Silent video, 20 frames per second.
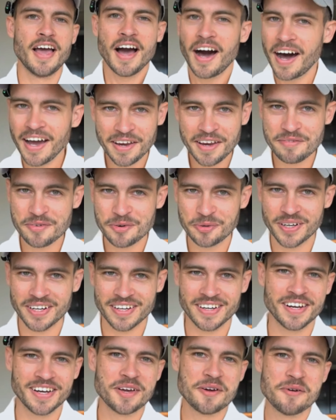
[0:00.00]
Hi
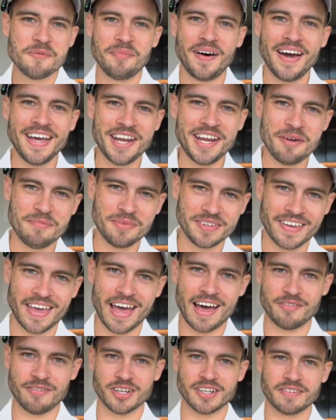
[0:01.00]
everyone, my name is
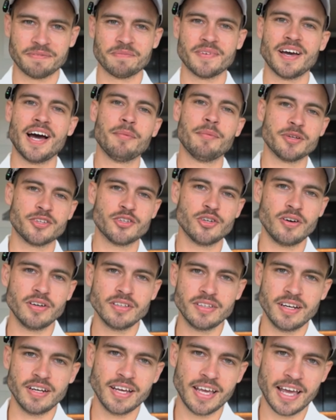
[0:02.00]
Gavin. I'm a
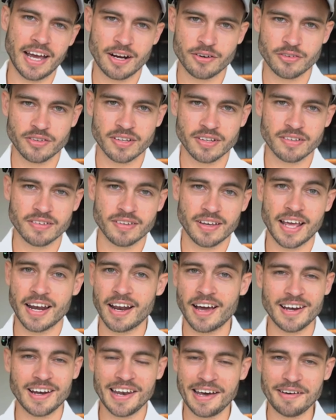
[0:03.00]
chartered accountant and
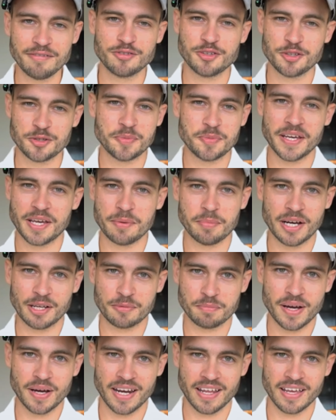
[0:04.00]
I love to speak
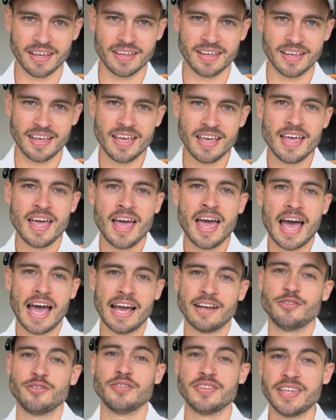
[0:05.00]
about money.
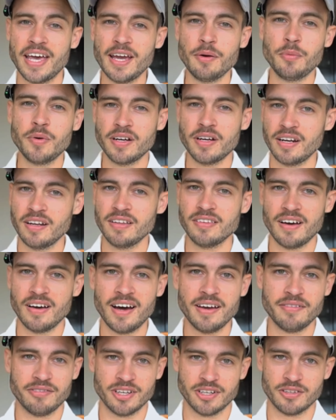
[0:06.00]
And today we're going to
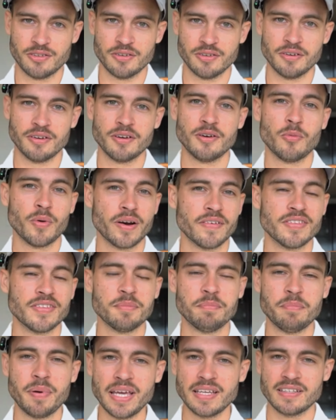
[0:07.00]
dive into one of the
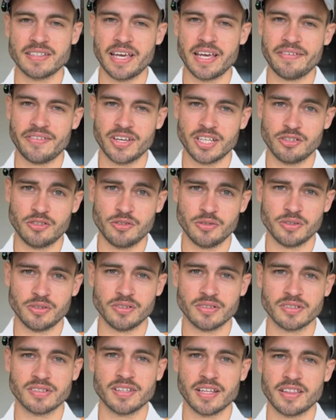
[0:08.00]
best savings
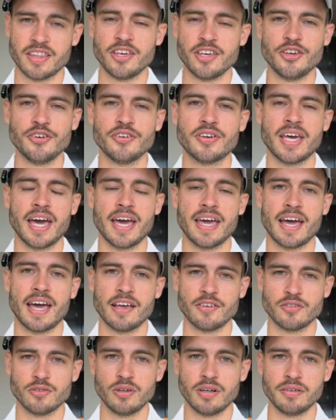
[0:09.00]
tools that the UK
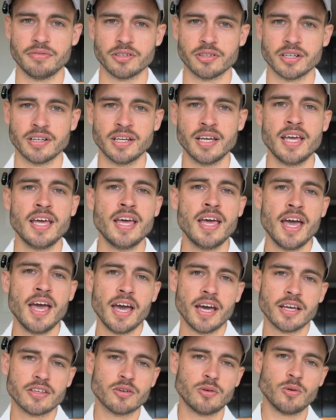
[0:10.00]
has to offer.
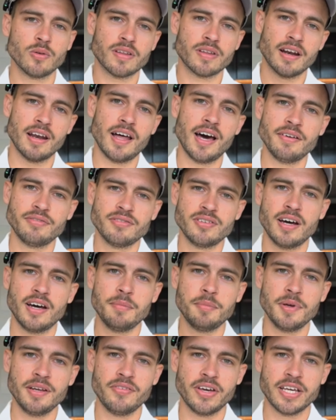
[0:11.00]
It's called the
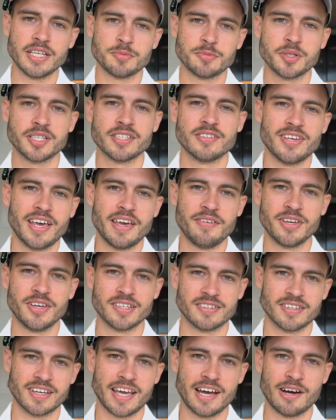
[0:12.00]
Lifetime Investment
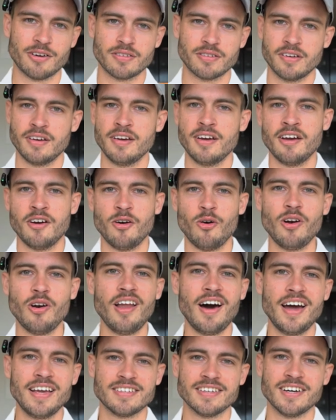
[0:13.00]
Savings Account, or
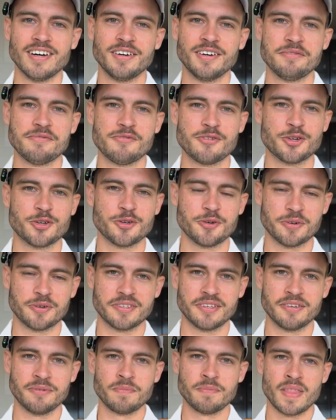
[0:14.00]
LISA for
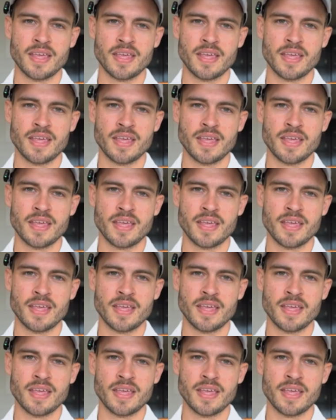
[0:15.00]
short.